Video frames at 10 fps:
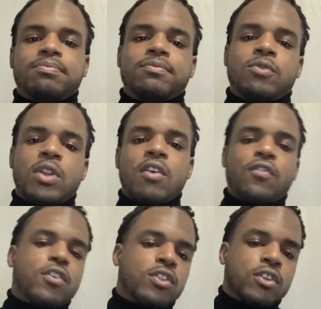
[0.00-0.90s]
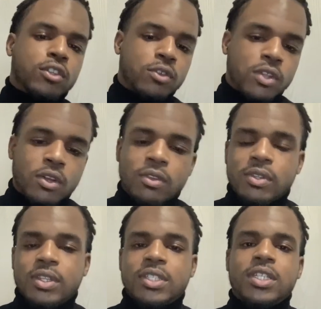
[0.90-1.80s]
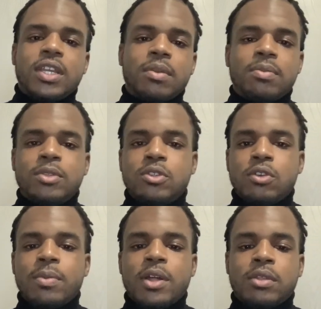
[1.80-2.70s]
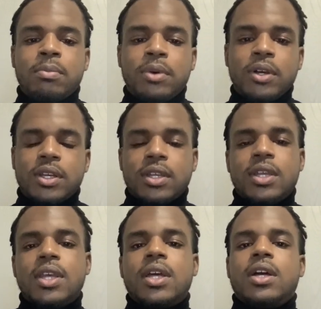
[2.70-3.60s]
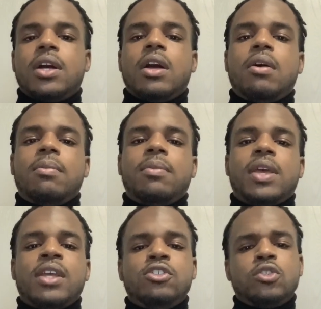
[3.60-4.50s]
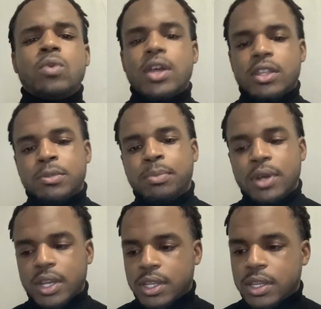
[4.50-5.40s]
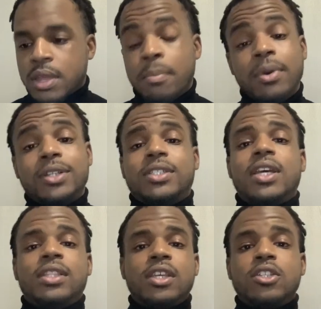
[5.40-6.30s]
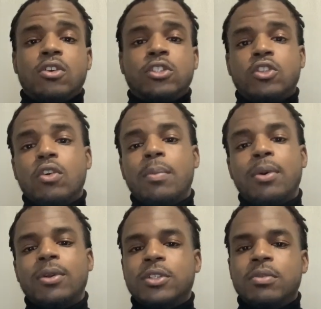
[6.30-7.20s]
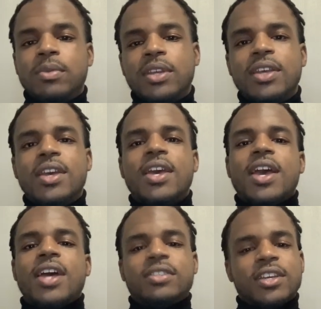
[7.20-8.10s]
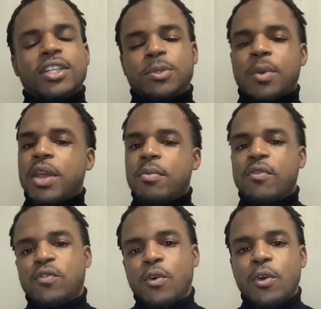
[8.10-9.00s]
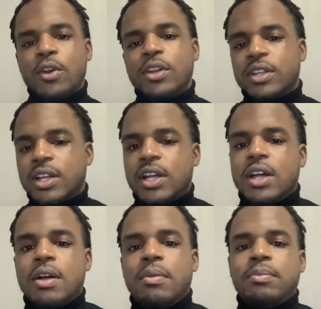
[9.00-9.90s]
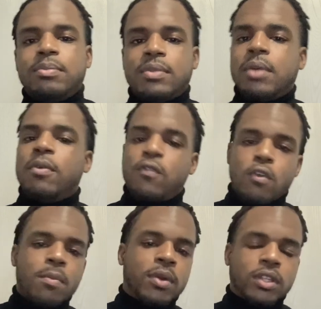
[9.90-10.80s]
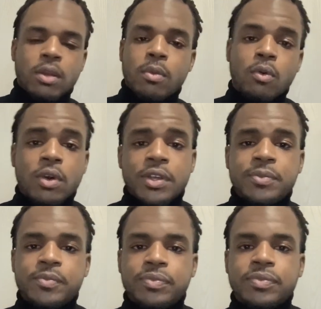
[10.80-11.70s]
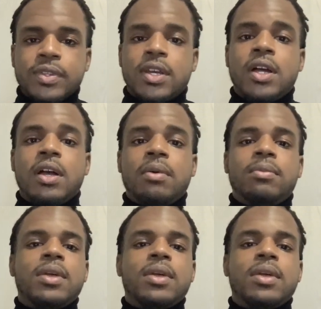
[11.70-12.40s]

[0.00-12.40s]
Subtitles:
without further ado, though, let's get to about the book, and just why this book and books like this are so important to me. As I explained before, like before book number one, um,